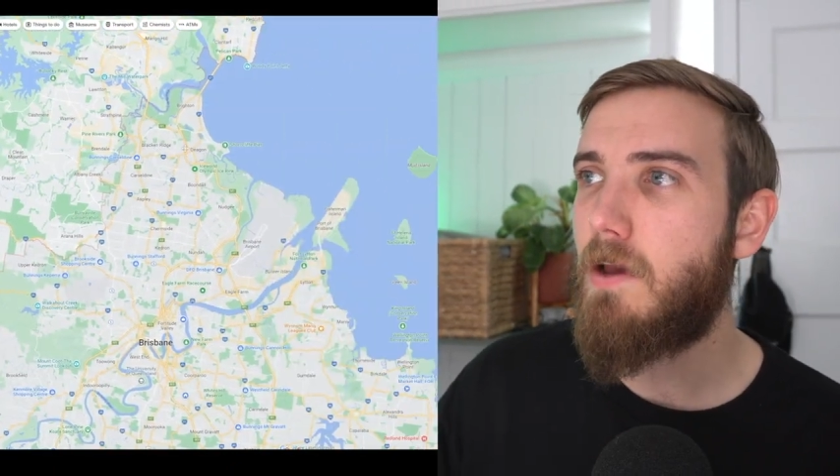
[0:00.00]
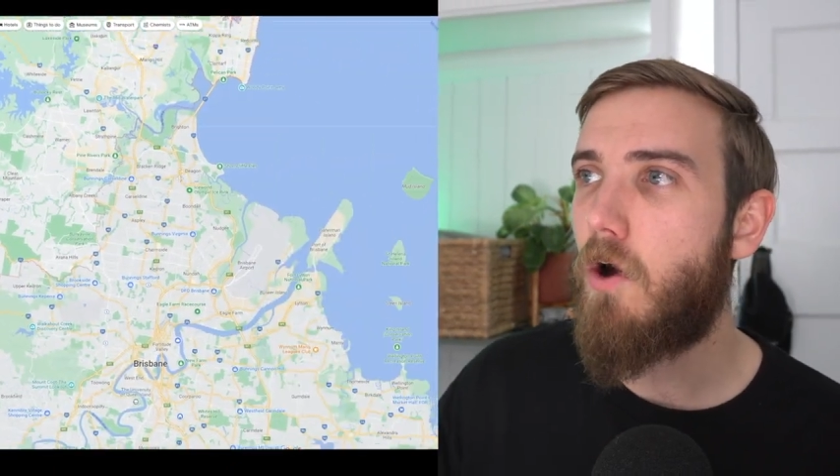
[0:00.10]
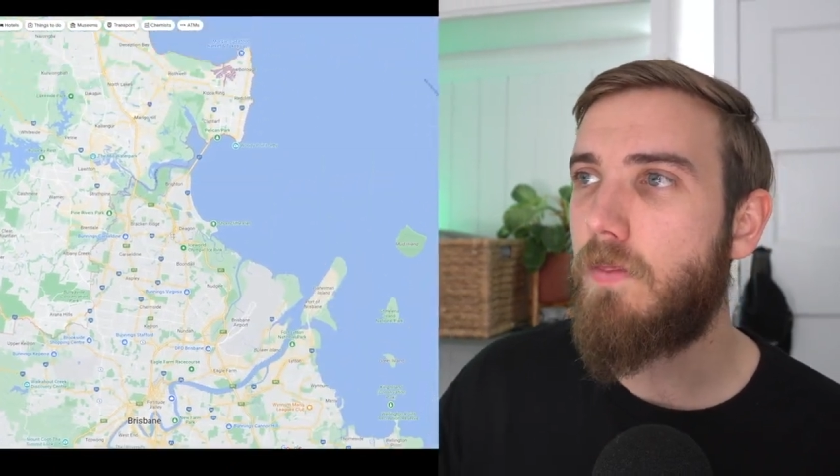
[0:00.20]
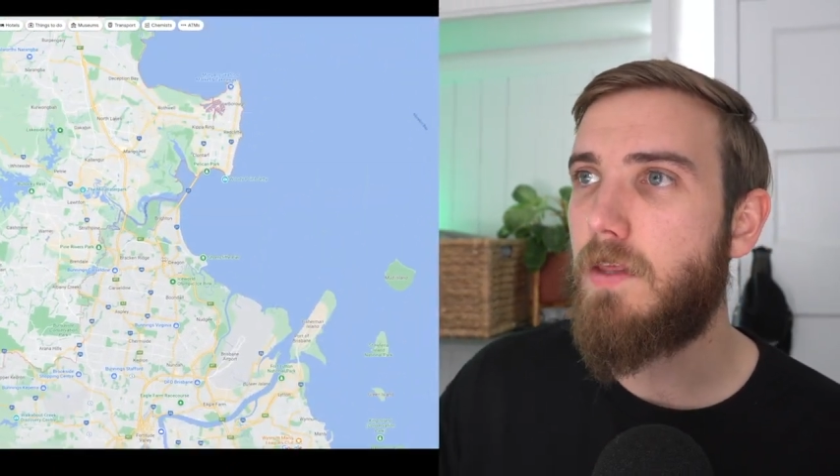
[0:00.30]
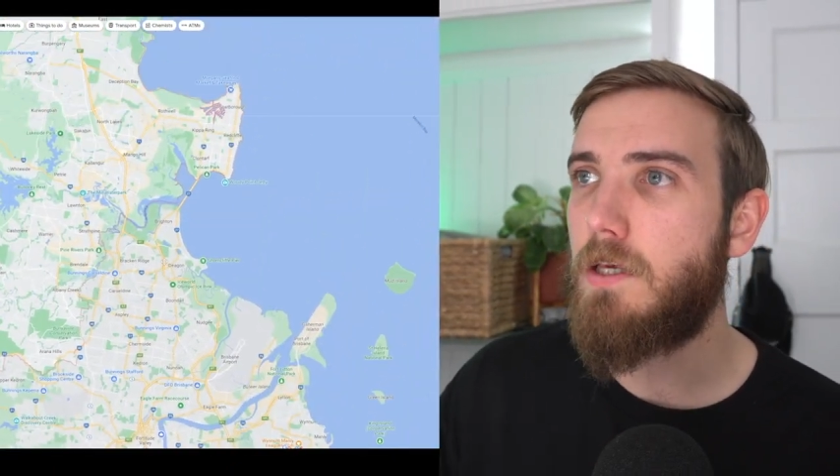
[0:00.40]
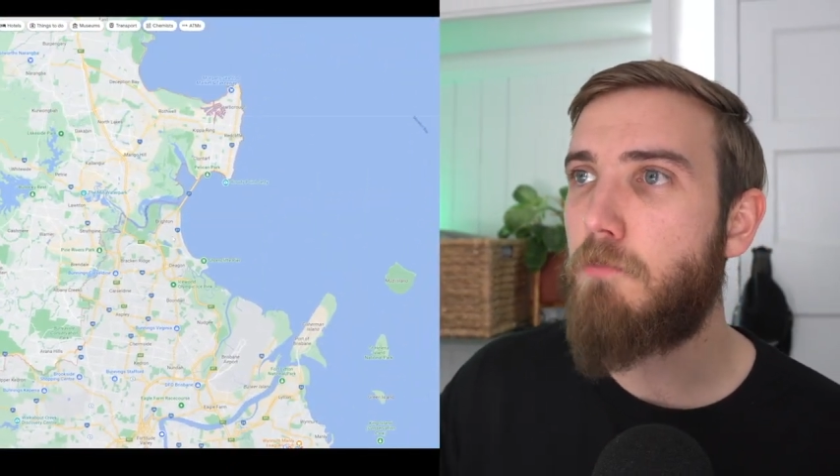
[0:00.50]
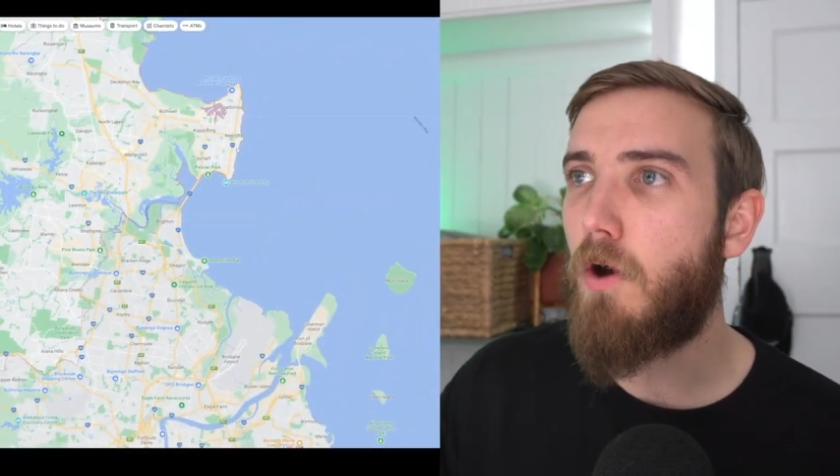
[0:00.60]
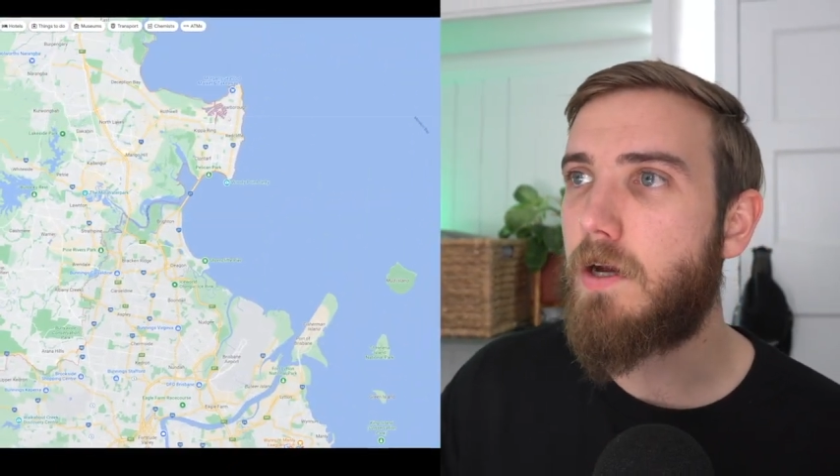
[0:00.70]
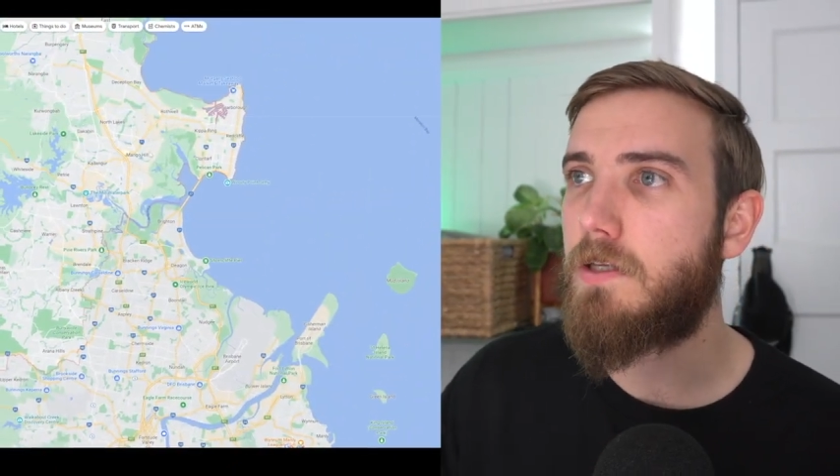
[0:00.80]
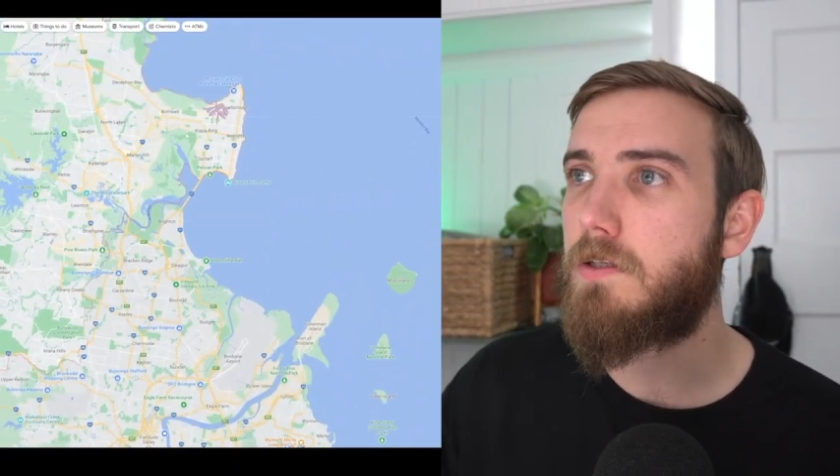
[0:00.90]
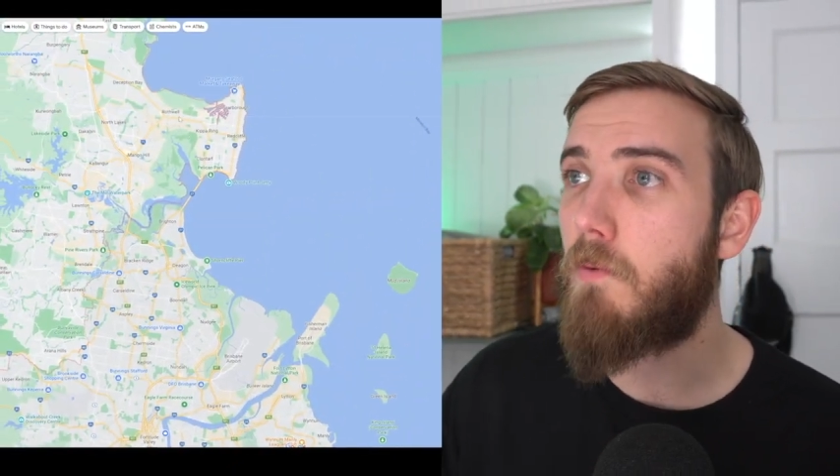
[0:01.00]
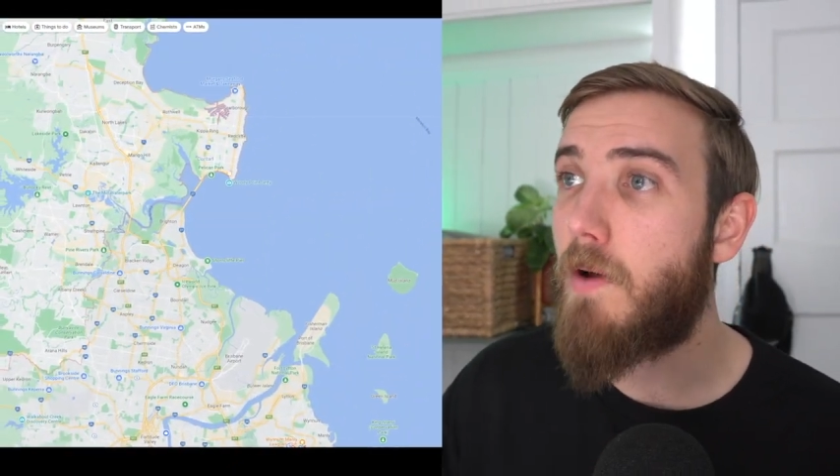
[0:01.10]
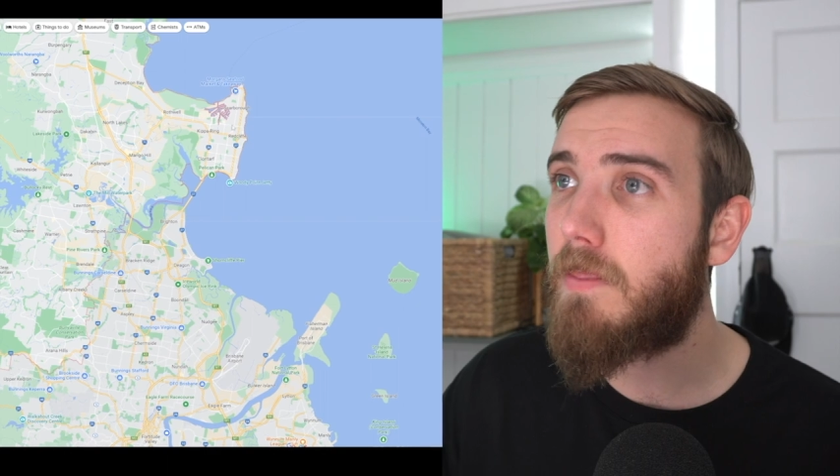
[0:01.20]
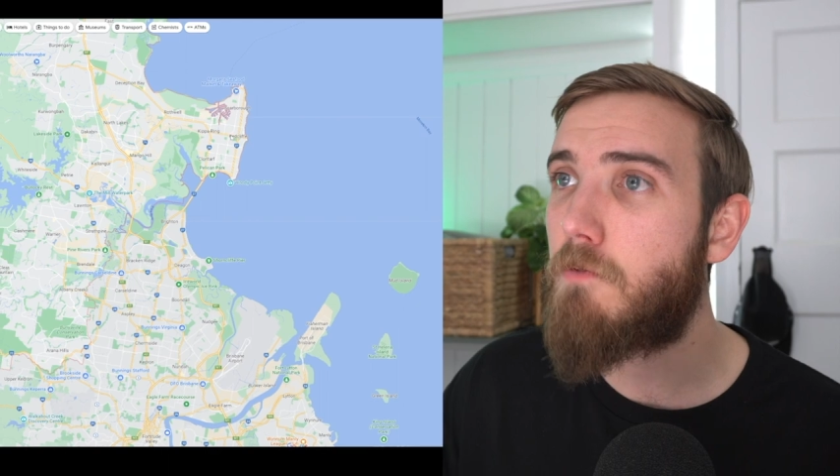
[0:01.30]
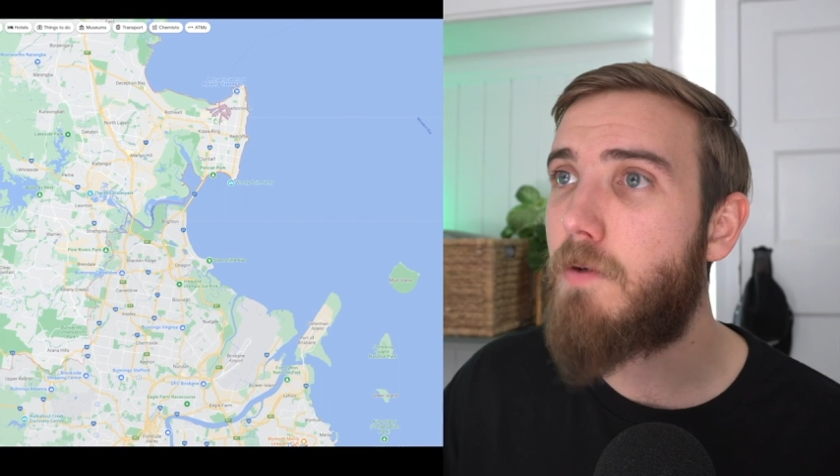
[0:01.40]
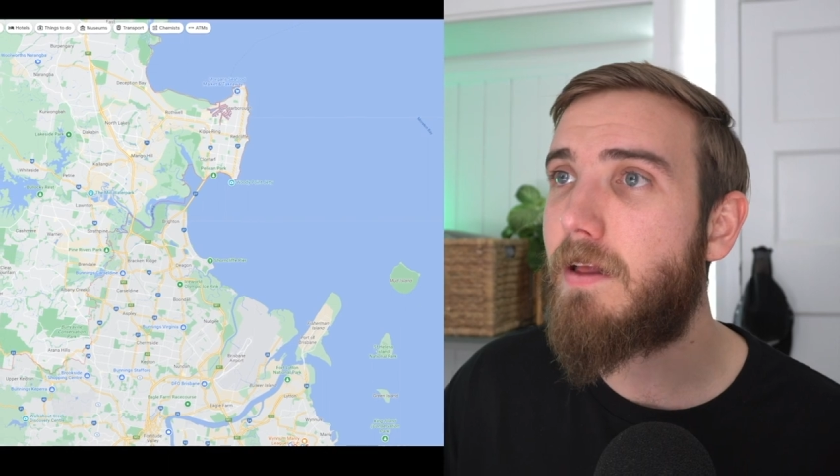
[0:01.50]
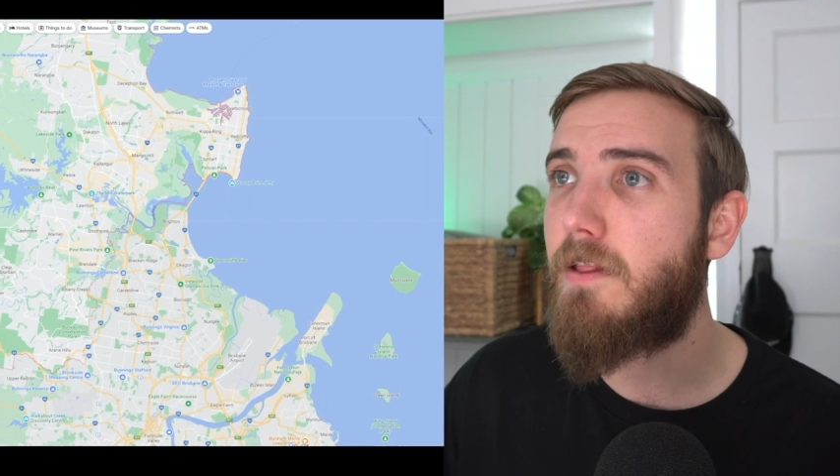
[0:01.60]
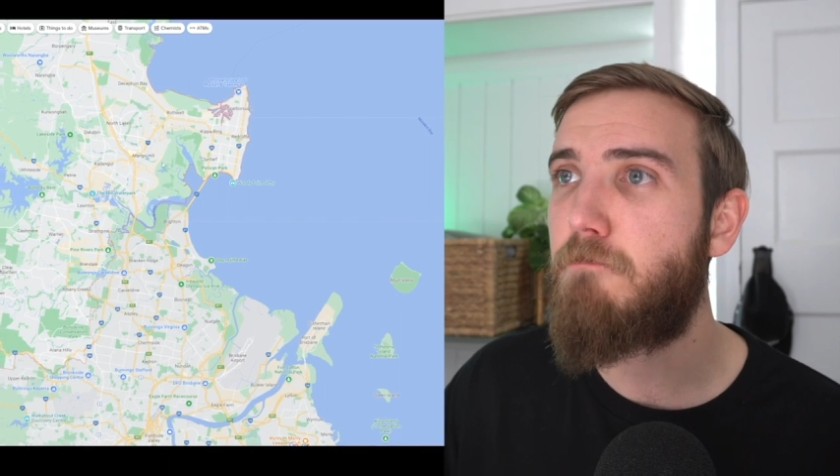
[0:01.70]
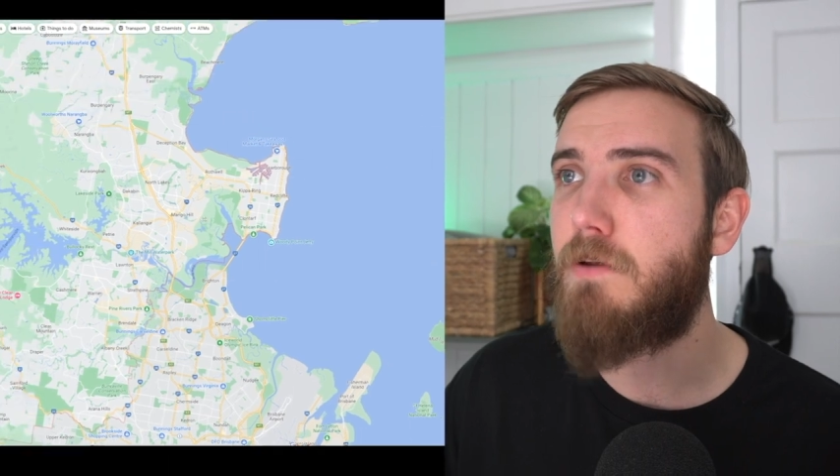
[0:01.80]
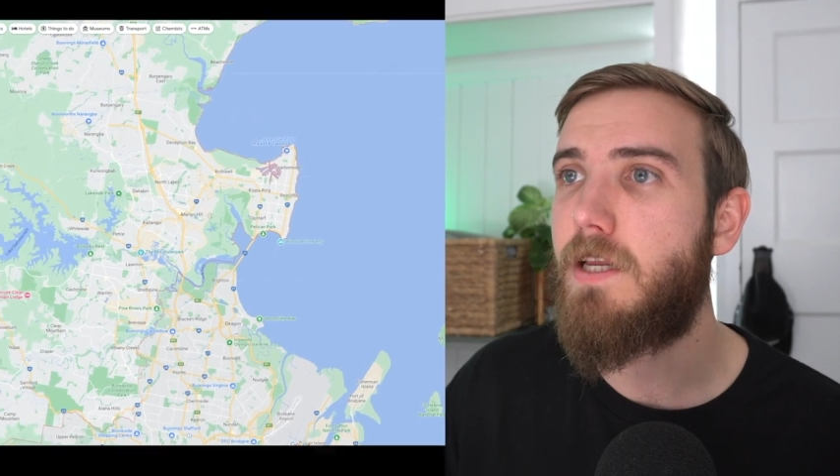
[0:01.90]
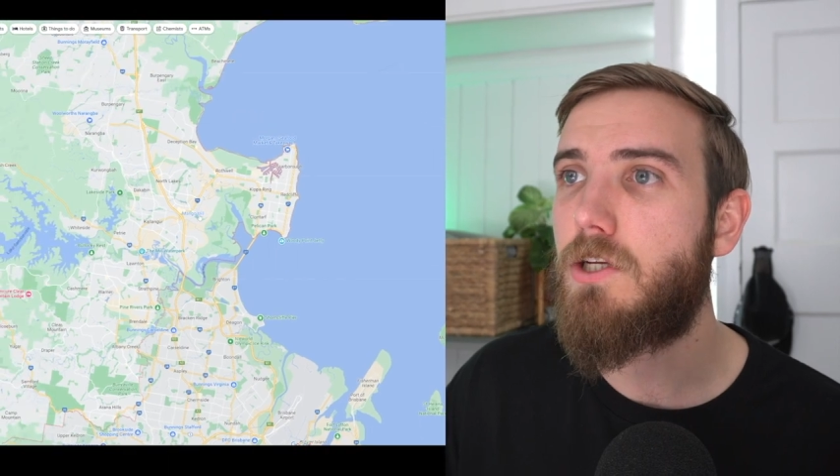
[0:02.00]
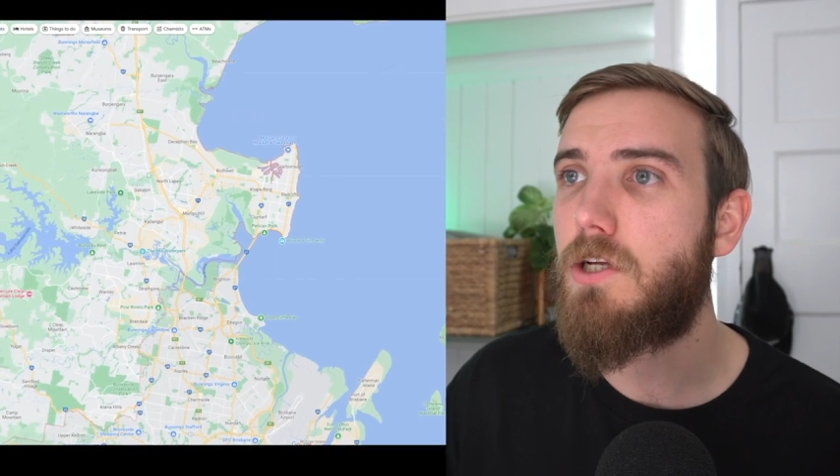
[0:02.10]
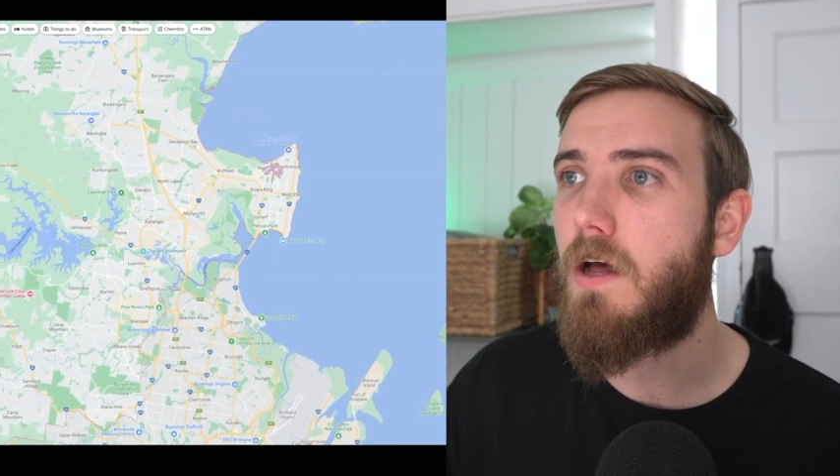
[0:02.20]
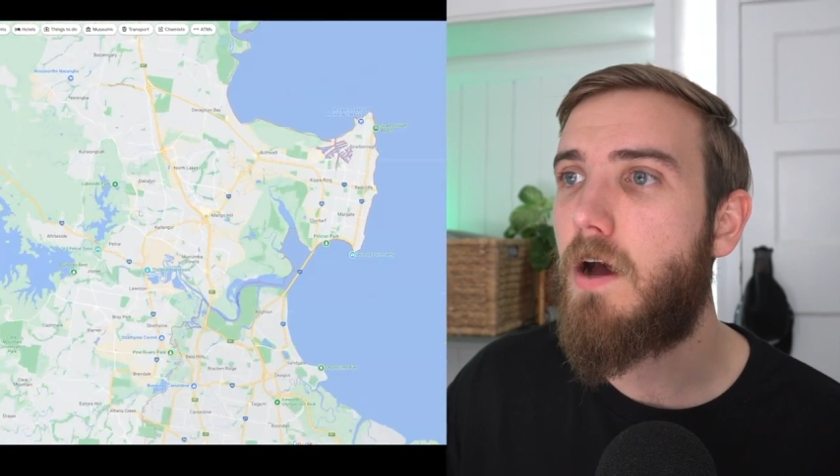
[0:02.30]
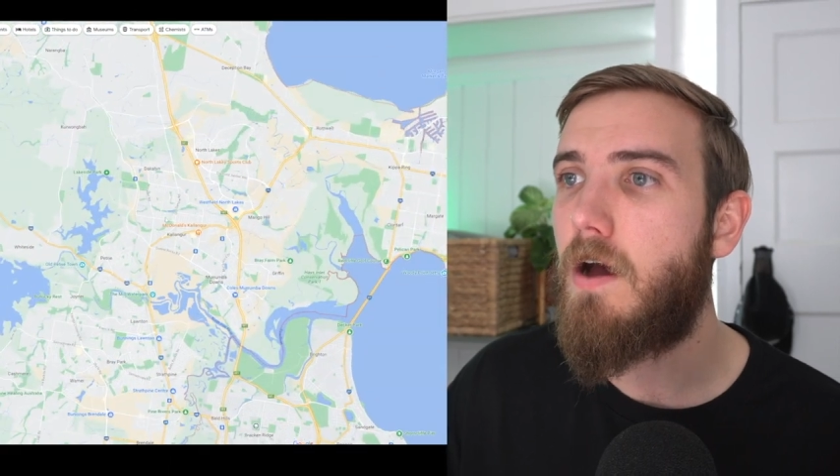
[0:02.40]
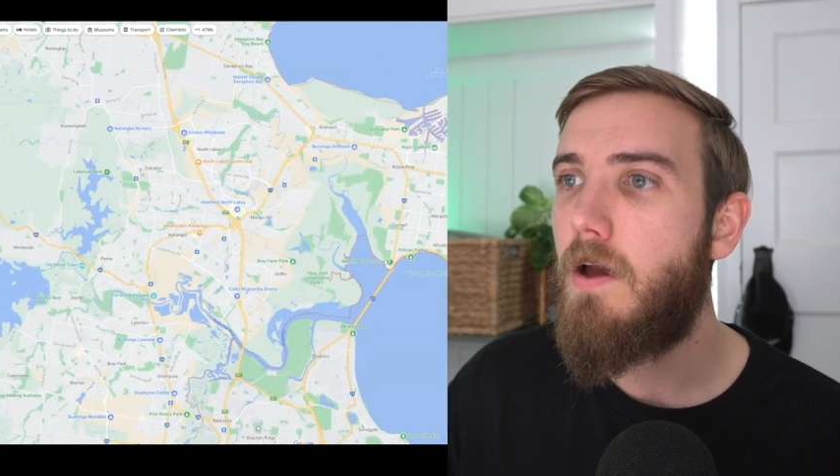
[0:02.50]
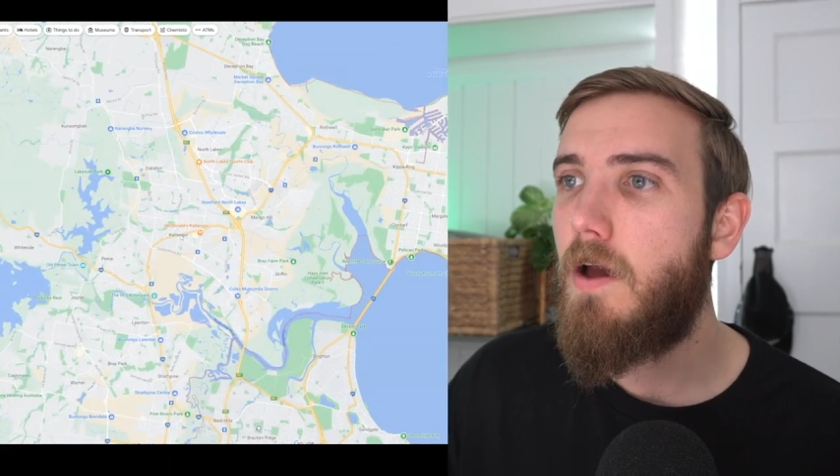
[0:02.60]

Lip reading: on these pockets around the Redcliffe Peninsula,